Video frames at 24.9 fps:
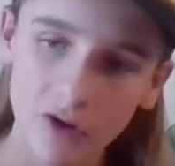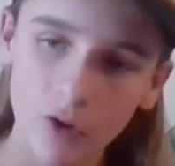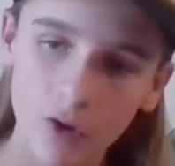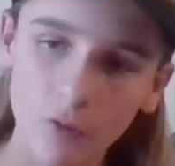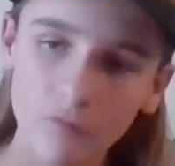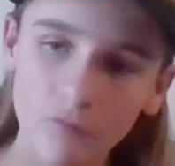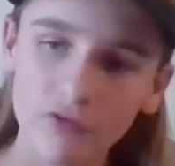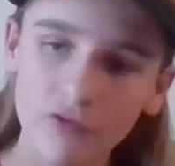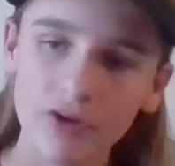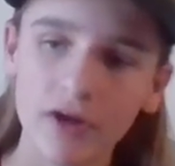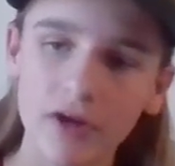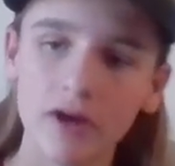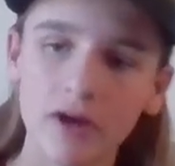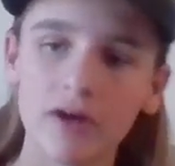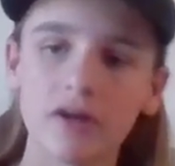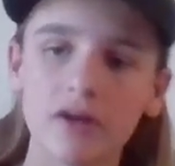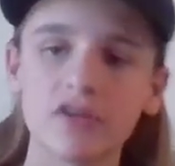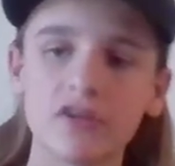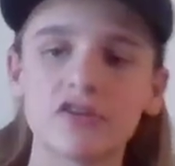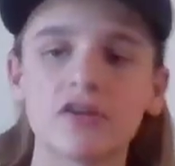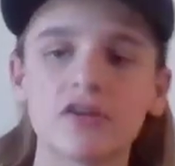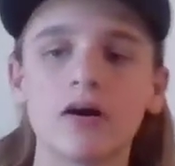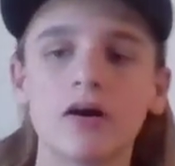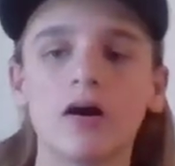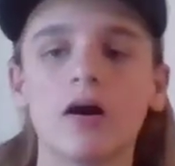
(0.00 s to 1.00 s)
Hope you
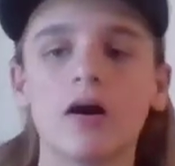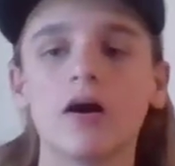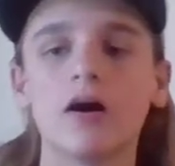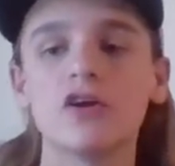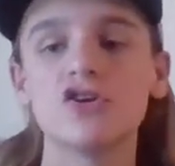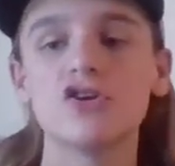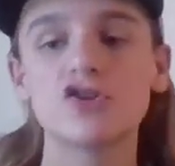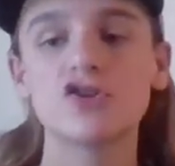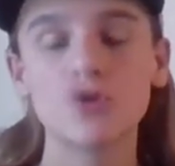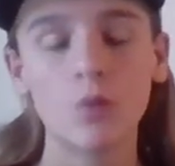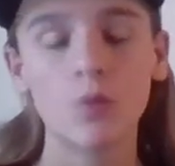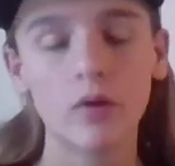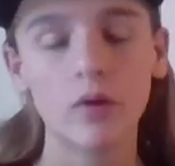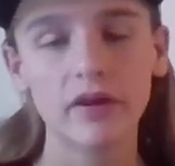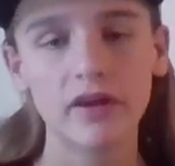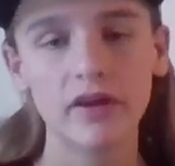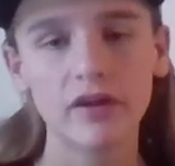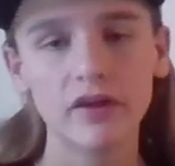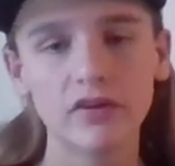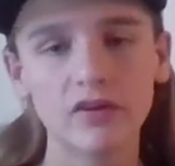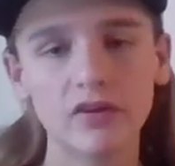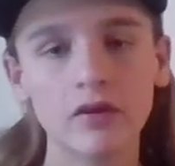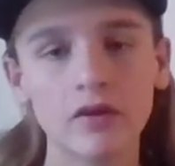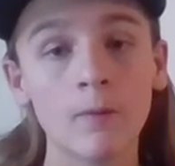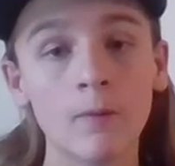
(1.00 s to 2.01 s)
guys uh, enjoyed
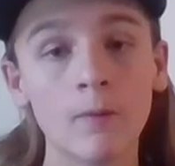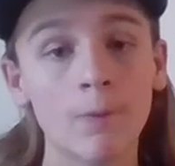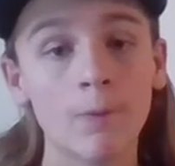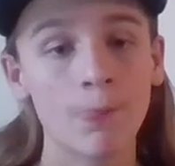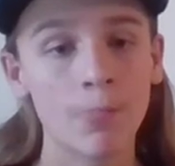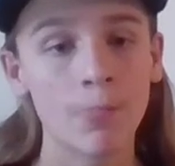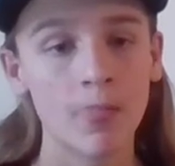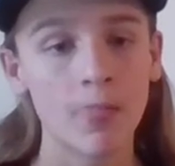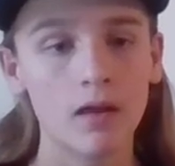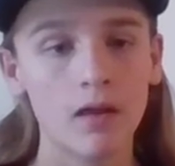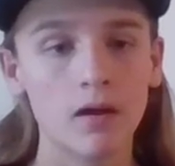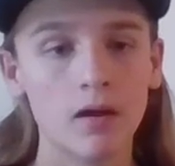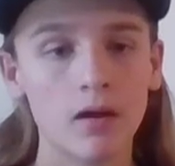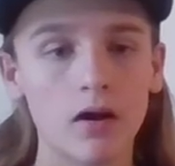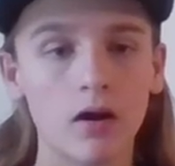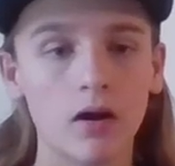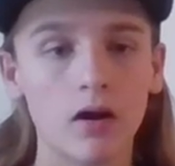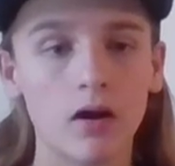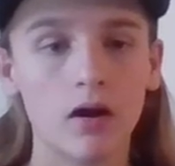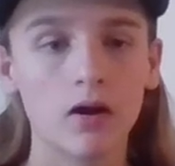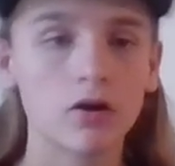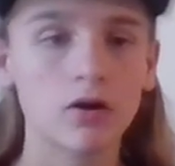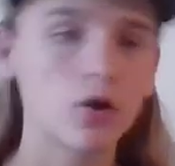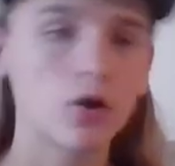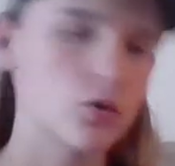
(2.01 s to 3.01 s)
it.
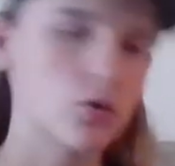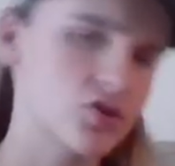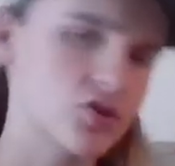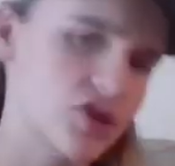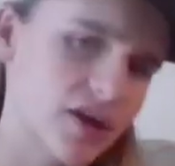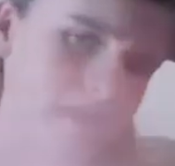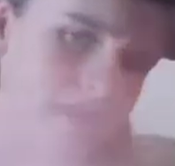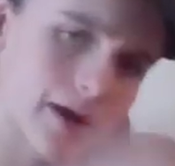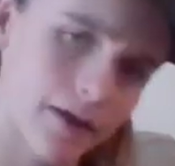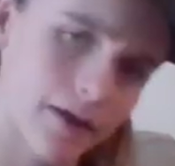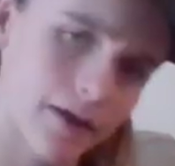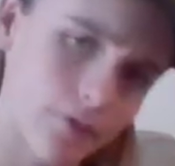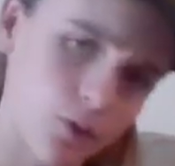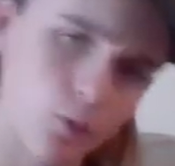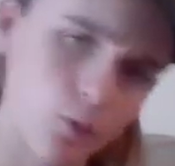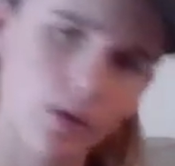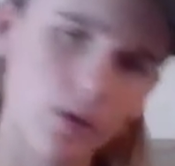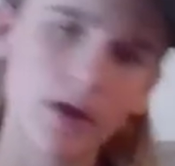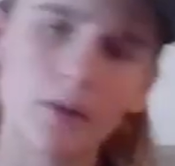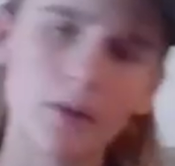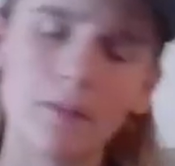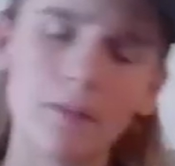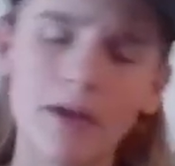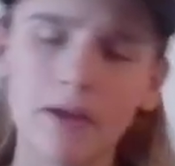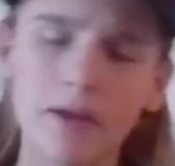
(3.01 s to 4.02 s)
Uh, go check out the
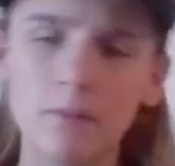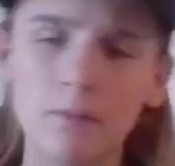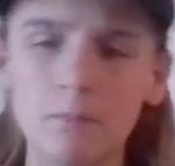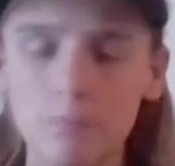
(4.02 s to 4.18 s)
one I made,